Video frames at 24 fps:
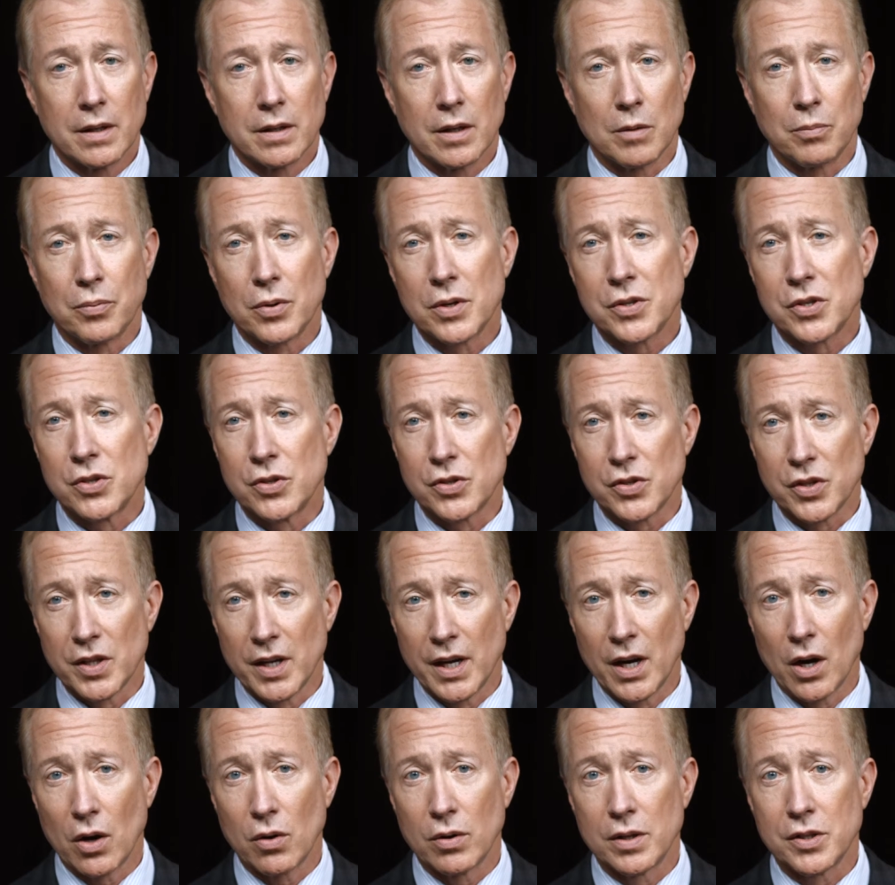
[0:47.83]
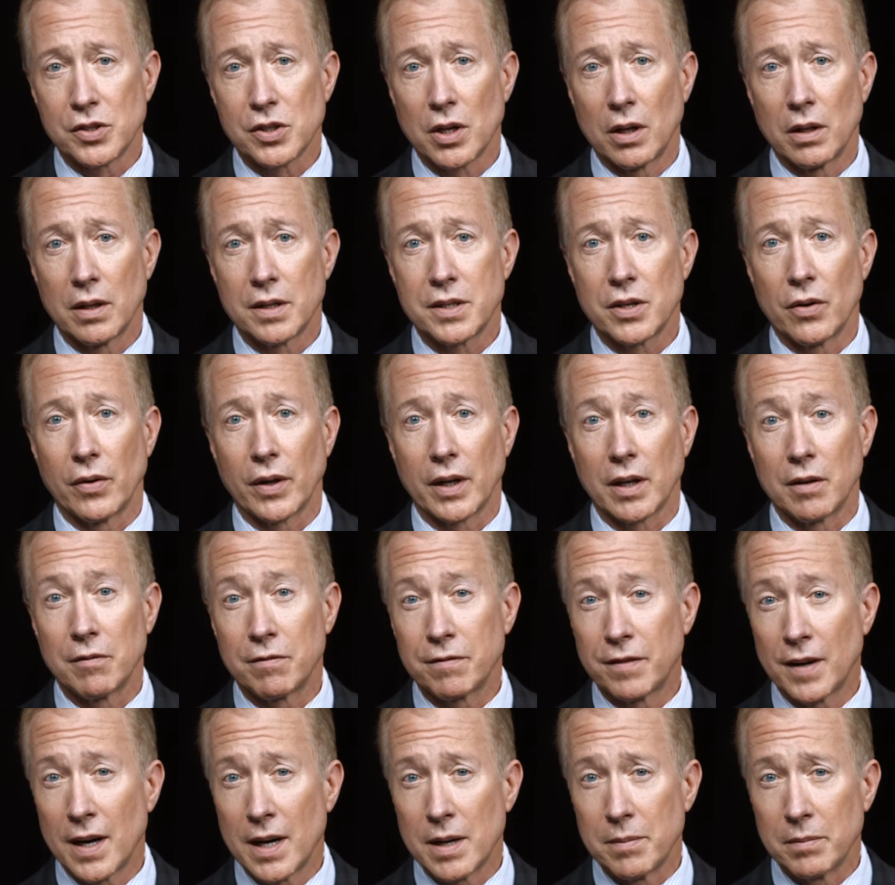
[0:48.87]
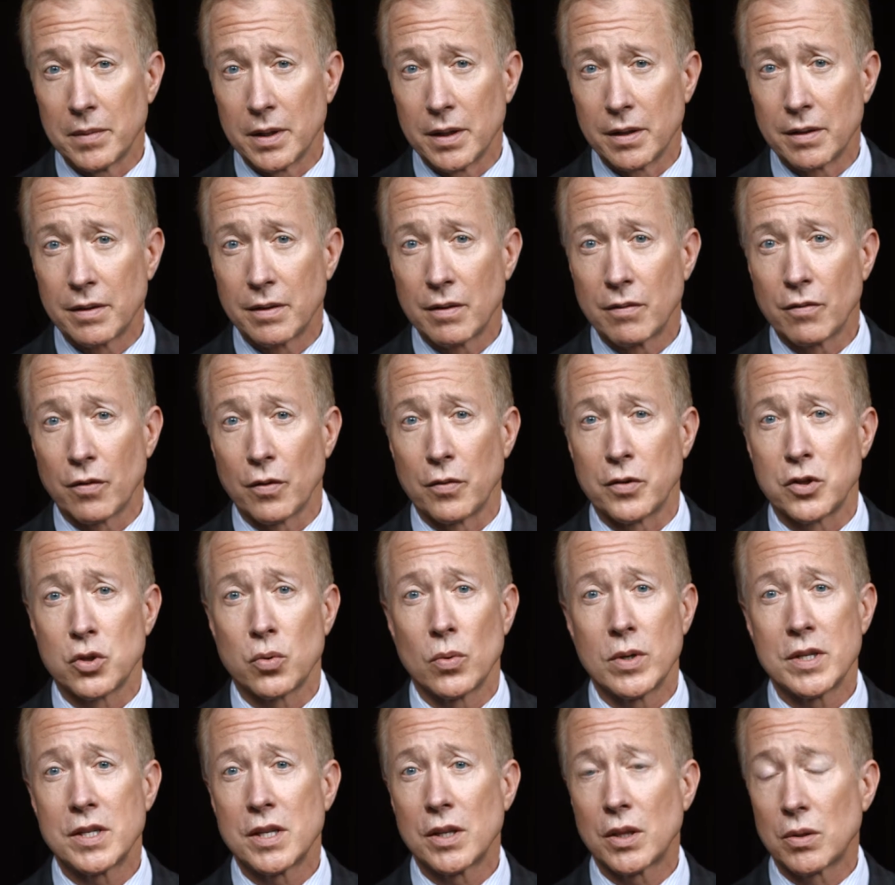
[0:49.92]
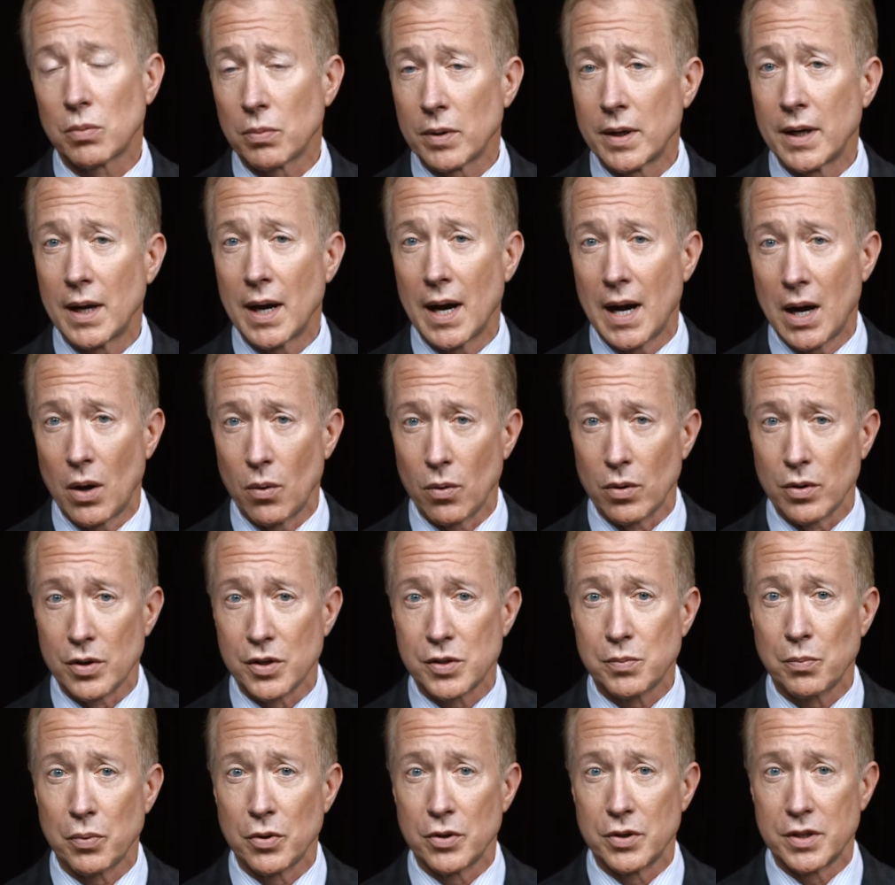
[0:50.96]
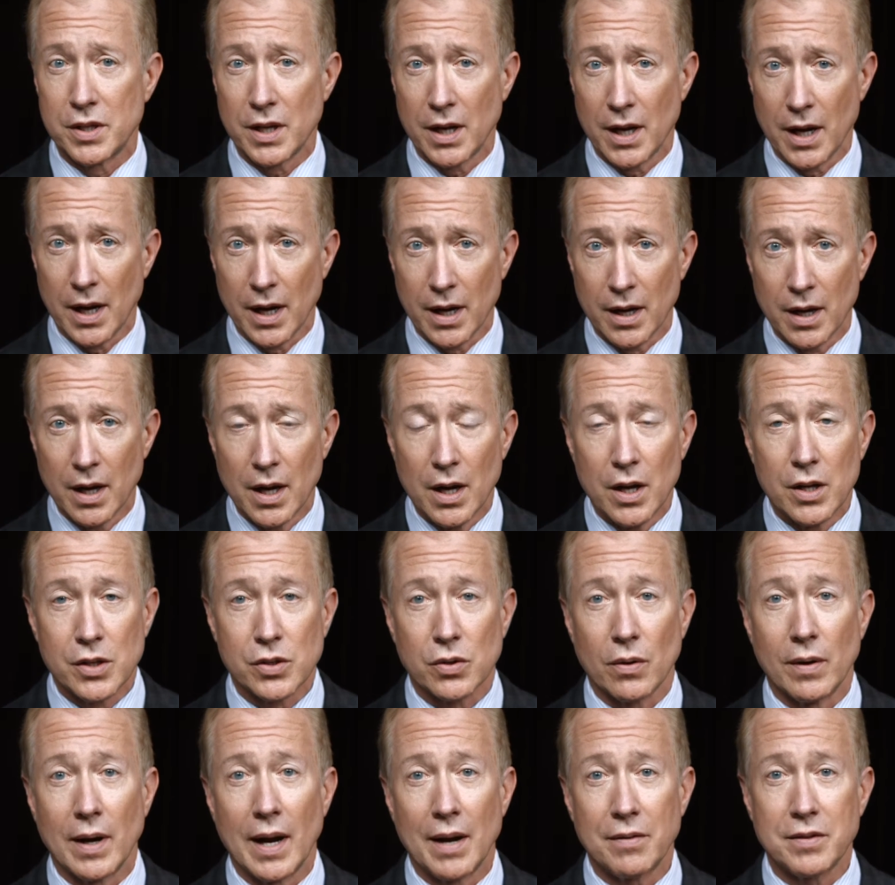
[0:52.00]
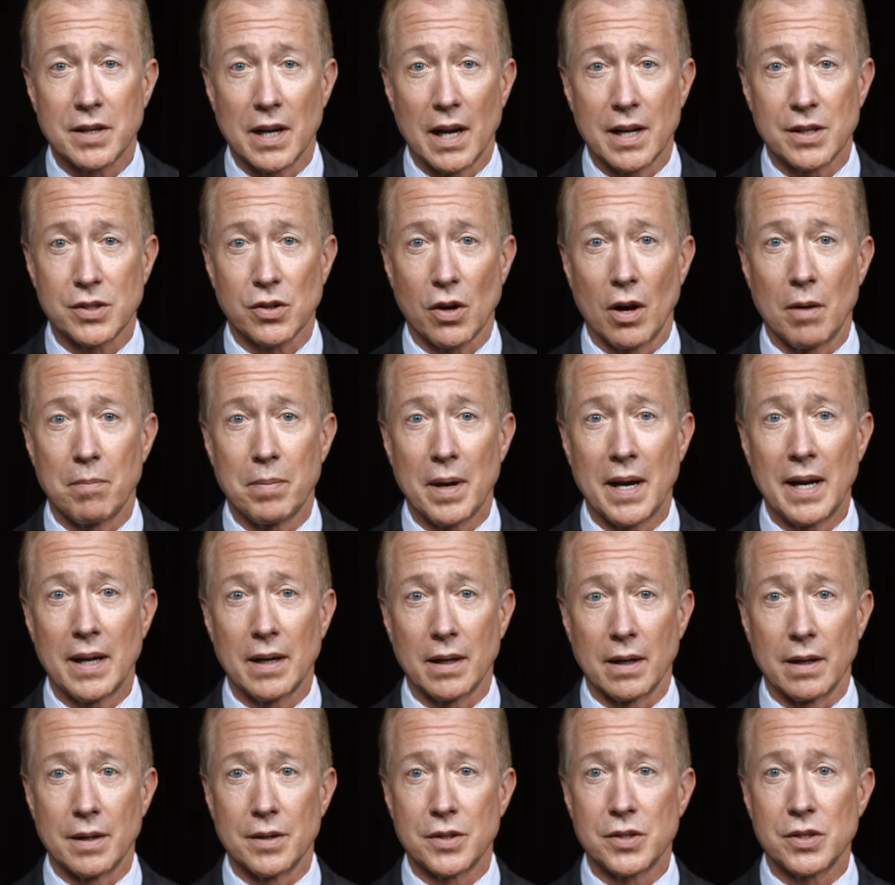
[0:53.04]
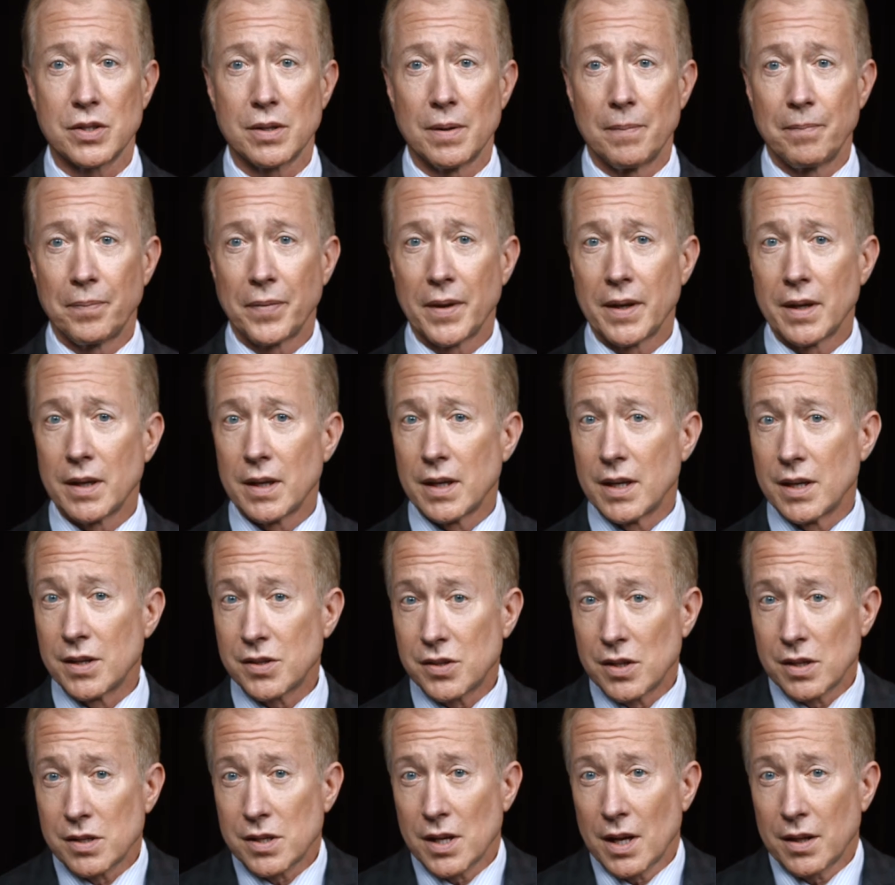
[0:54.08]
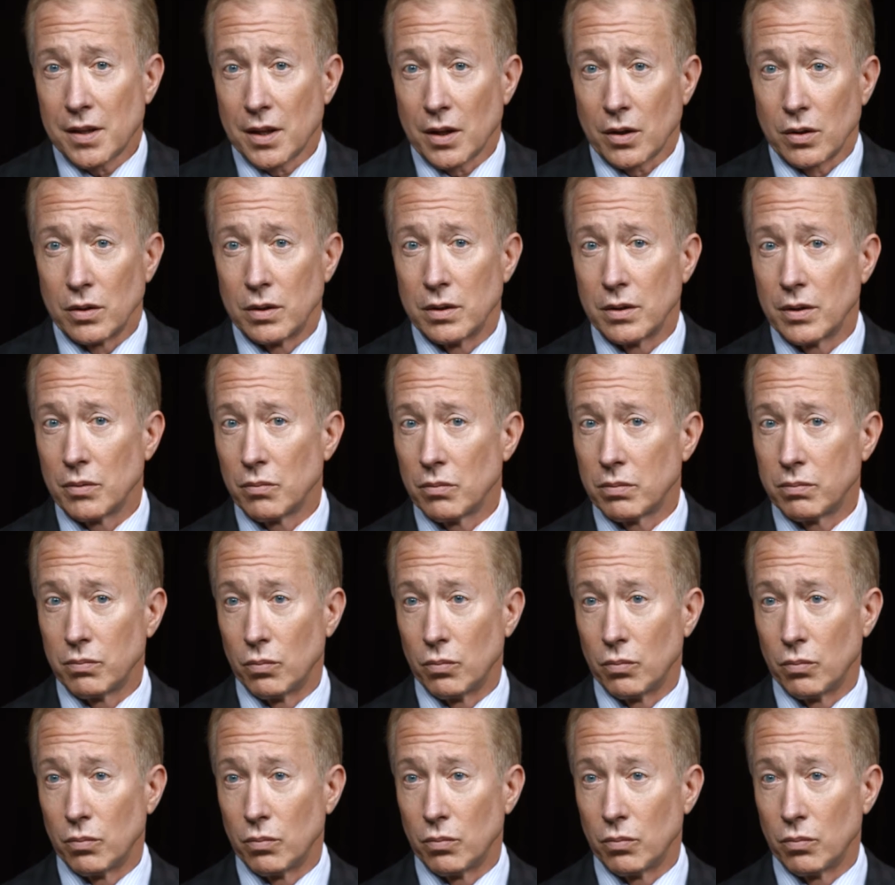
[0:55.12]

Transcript: Now, prisoners there are in solitary confinement for 23 hours per day. So I have to ask our panelists, is this ethical?